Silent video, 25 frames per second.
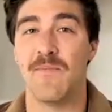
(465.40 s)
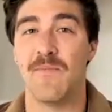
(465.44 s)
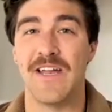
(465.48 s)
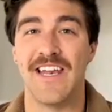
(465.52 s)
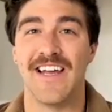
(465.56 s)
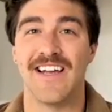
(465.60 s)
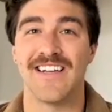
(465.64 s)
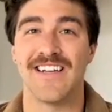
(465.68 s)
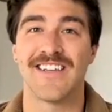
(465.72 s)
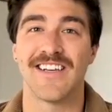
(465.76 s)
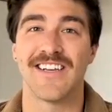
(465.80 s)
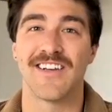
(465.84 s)
I
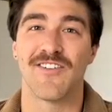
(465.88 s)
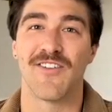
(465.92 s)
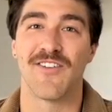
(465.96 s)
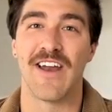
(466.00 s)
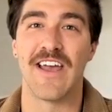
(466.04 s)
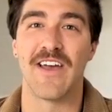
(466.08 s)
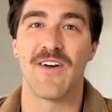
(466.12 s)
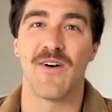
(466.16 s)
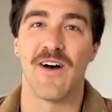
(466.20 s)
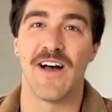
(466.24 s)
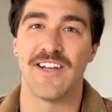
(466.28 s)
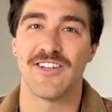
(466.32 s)
mean, it's a
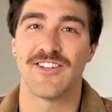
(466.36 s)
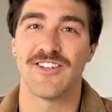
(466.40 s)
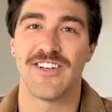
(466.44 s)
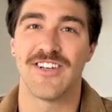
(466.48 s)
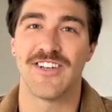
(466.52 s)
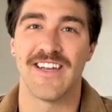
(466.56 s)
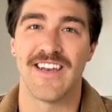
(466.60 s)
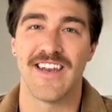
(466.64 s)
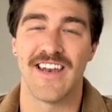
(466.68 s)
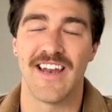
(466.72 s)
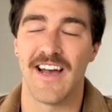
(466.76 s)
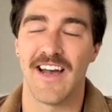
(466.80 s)
great
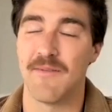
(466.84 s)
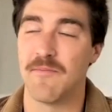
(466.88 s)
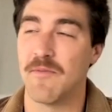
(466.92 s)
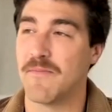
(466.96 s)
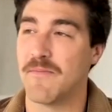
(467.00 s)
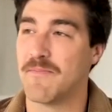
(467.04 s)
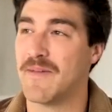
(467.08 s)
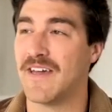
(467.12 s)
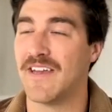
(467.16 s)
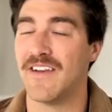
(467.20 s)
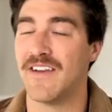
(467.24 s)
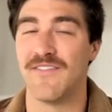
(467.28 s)
question, and I'm
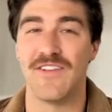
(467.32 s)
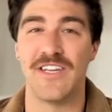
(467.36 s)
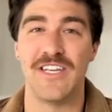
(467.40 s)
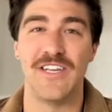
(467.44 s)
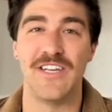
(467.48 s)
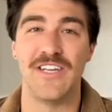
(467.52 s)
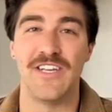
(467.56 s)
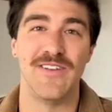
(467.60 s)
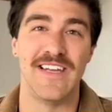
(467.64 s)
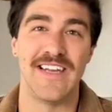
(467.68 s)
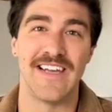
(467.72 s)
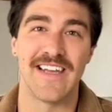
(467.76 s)
a bit of a
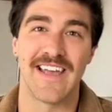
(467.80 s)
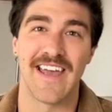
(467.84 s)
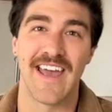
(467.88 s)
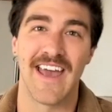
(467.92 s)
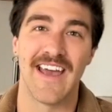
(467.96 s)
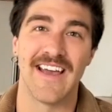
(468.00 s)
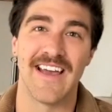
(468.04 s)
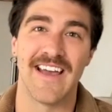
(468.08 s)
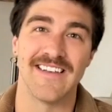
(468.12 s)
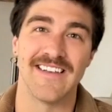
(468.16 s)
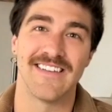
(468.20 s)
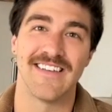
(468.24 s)
unique
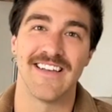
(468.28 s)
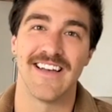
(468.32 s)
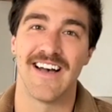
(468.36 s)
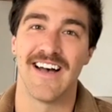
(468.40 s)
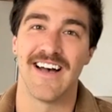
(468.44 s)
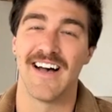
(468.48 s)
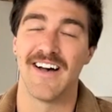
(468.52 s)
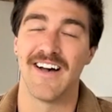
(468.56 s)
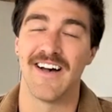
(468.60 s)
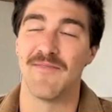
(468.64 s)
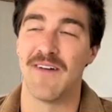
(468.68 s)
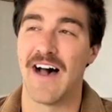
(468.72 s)
case.
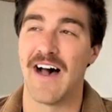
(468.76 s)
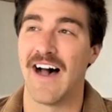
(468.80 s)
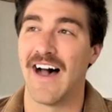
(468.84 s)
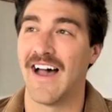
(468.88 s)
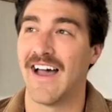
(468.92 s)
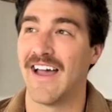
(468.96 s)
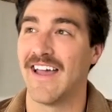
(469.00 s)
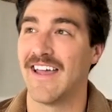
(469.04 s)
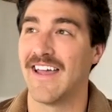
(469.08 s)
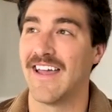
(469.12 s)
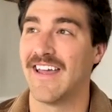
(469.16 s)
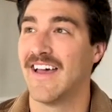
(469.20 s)
Um,
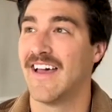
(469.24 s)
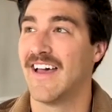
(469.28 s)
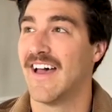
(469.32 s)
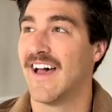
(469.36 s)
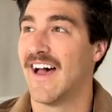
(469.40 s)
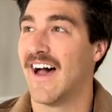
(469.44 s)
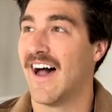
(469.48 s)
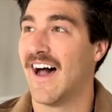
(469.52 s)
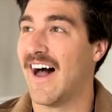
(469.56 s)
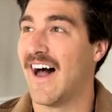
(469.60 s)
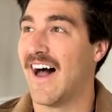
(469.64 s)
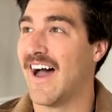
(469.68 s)
I
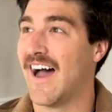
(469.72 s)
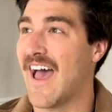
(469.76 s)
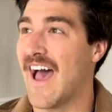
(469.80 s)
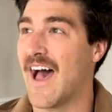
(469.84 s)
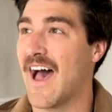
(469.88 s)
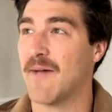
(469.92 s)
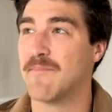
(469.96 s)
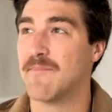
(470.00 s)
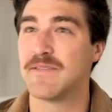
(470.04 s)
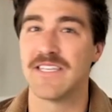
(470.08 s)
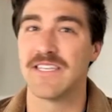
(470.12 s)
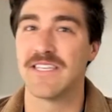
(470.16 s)
I
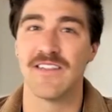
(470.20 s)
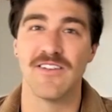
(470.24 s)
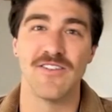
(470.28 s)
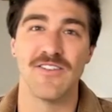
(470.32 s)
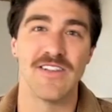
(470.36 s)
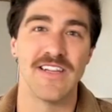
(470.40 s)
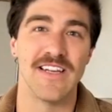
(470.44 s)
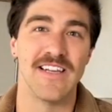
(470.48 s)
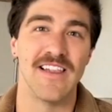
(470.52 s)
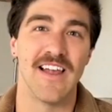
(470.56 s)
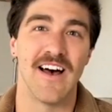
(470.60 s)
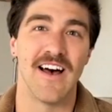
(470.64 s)

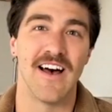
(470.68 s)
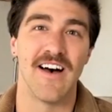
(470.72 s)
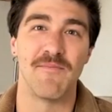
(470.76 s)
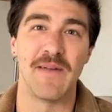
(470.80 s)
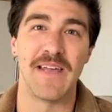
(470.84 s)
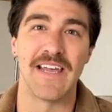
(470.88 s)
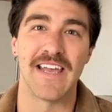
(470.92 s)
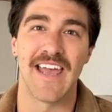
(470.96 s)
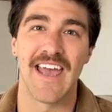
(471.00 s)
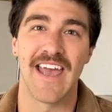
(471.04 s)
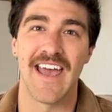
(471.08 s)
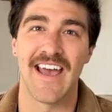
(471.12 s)
absolutely love
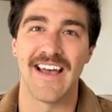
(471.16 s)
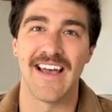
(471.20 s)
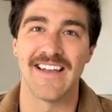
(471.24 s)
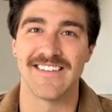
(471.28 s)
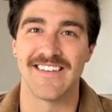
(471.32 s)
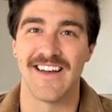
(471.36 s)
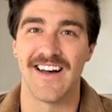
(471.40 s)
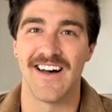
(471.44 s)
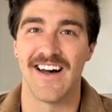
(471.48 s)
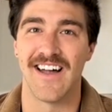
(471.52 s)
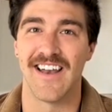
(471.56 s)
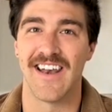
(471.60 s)
being
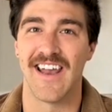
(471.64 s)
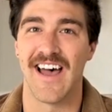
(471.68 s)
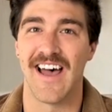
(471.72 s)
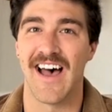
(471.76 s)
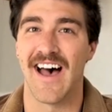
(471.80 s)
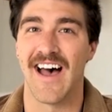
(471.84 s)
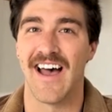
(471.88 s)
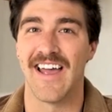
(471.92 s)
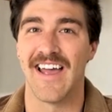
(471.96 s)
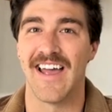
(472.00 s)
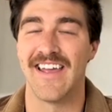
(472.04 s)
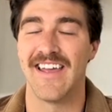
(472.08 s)
hands-on.
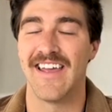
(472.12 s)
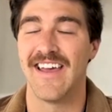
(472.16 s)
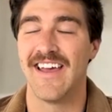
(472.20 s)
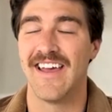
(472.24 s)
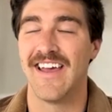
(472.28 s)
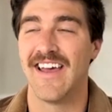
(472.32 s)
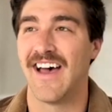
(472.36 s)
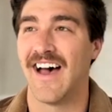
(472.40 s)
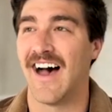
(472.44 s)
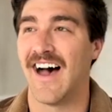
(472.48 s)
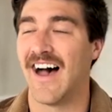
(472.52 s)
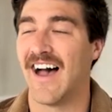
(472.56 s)
I
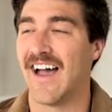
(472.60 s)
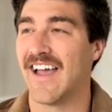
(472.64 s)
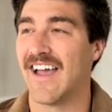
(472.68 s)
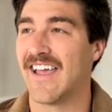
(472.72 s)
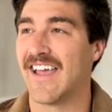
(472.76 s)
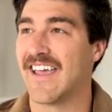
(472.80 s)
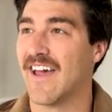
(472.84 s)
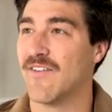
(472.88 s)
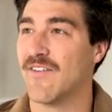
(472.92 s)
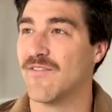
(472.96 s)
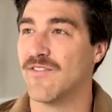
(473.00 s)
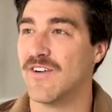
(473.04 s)
I
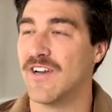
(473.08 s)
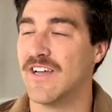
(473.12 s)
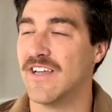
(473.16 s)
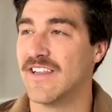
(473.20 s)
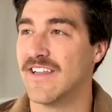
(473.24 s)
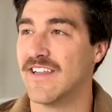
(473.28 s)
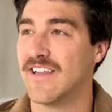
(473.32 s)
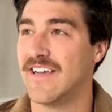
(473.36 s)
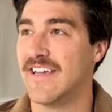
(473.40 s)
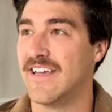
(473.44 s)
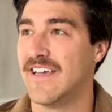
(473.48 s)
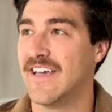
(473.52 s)
get
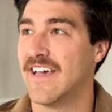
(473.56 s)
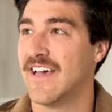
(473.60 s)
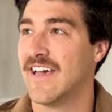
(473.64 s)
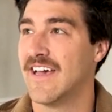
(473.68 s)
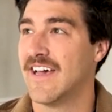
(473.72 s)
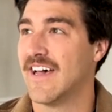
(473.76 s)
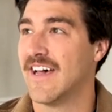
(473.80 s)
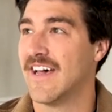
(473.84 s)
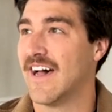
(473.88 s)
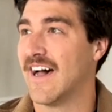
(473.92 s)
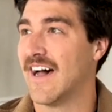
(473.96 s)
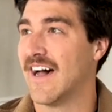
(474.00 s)
really
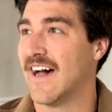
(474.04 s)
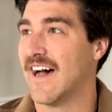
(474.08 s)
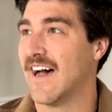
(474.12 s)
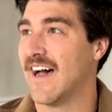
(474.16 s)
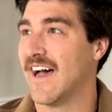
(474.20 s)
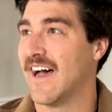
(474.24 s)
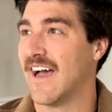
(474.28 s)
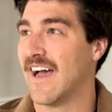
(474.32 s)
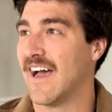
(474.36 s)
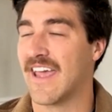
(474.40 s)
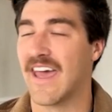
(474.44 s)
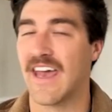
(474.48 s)

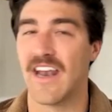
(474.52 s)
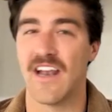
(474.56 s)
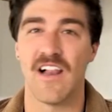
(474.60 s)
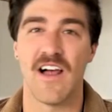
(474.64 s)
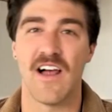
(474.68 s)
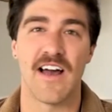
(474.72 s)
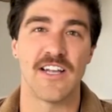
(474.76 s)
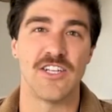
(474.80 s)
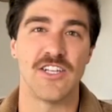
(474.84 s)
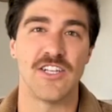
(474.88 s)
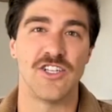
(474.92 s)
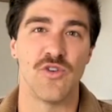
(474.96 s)
uh, I get a
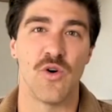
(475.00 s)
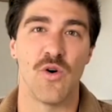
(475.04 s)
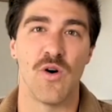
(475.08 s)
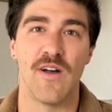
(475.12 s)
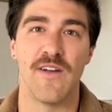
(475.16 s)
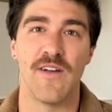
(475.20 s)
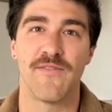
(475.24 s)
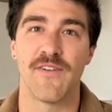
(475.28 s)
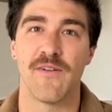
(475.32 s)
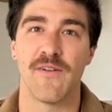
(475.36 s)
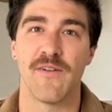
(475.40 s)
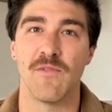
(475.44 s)
lot of
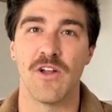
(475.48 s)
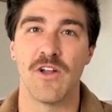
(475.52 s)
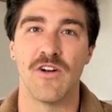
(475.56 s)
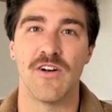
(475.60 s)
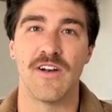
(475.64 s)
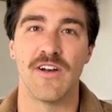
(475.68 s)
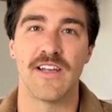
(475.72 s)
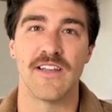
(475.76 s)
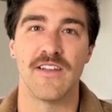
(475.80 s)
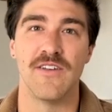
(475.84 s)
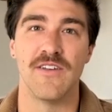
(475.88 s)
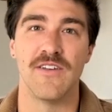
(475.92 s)
joy from
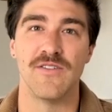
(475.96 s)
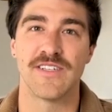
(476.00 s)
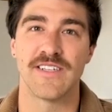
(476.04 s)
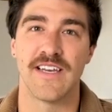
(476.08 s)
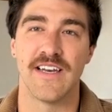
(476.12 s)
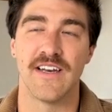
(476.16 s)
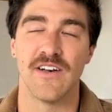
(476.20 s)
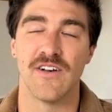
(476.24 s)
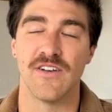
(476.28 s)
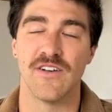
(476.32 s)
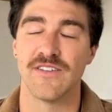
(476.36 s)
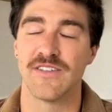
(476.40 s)
learning new
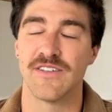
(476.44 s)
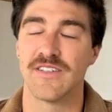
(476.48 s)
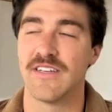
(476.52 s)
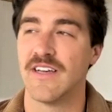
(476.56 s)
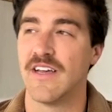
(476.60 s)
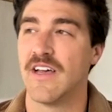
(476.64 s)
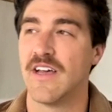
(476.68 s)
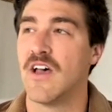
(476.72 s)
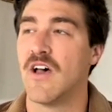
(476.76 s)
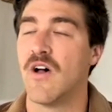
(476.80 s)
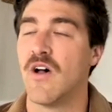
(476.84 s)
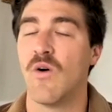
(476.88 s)
skills.
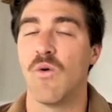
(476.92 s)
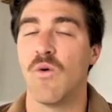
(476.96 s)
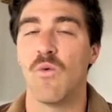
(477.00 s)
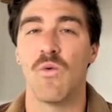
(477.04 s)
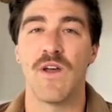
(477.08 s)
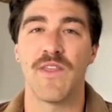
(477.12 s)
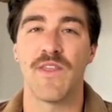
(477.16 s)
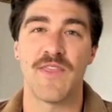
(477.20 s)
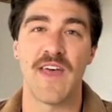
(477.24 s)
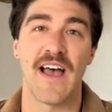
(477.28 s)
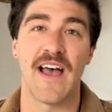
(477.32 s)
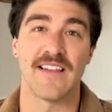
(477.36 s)

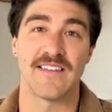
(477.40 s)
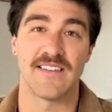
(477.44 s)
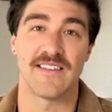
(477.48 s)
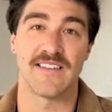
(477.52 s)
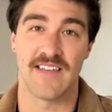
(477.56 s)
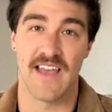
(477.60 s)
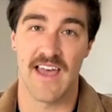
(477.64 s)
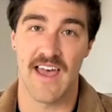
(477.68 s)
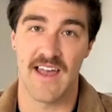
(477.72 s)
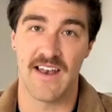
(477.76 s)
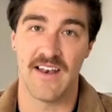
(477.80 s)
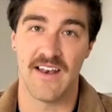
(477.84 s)
With that
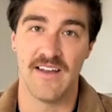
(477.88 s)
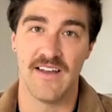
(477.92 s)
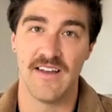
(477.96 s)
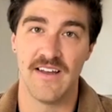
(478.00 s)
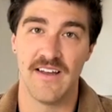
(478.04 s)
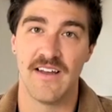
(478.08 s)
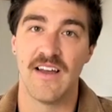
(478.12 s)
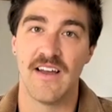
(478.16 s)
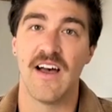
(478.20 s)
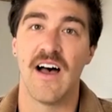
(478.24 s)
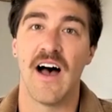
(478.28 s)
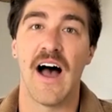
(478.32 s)
said,
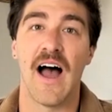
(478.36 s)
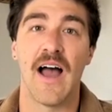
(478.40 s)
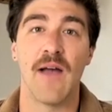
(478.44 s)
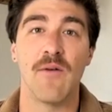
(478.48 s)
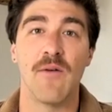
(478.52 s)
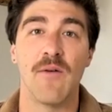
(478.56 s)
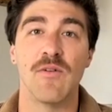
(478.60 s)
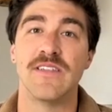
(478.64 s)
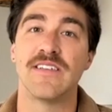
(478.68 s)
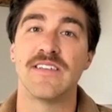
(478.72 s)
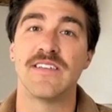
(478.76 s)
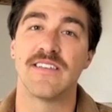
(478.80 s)
I
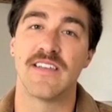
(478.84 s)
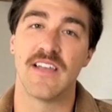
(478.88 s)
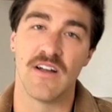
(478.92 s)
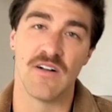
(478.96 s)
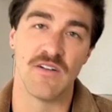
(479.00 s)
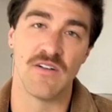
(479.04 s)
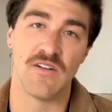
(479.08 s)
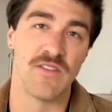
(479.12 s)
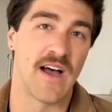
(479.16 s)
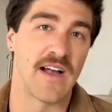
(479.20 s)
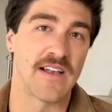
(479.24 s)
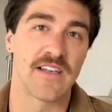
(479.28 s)
would
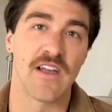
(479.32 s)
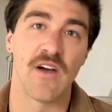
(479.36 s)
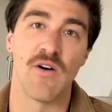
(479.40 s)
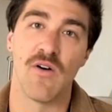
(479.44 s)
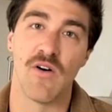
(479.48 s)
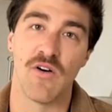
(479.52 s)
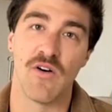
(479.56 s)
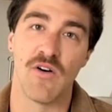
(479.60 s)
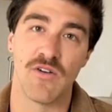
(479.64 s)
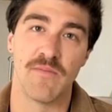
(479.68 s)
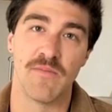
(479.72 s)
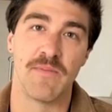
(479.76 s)
still not
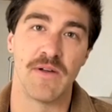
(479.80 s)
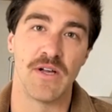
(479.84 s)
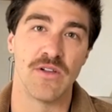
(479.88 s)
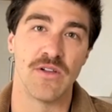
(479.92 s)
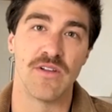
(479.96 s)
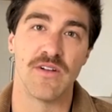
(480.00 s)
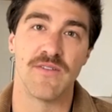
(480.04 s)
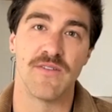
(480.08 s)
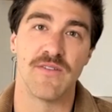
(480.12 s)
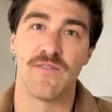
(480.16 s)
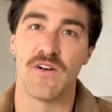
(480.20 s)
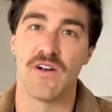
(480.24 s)
go owner
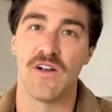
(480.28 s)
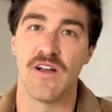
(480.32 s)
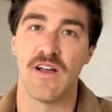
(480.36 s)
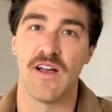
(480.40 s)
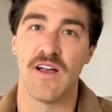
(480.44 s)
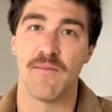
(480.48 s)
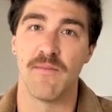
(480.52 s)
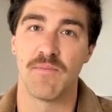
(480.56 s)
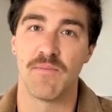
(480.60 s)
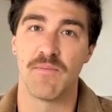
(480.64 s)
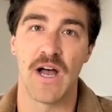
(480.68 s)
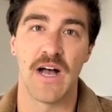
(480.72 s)
builder for
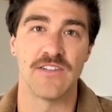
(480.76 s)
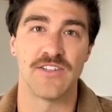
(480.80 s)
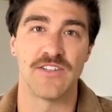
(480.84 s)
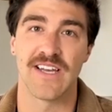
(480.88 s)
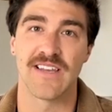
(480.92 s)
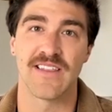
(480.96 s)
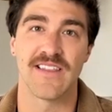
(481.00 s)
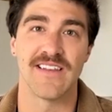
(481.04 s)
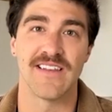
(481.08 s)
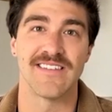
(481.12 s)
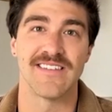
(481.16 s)
a project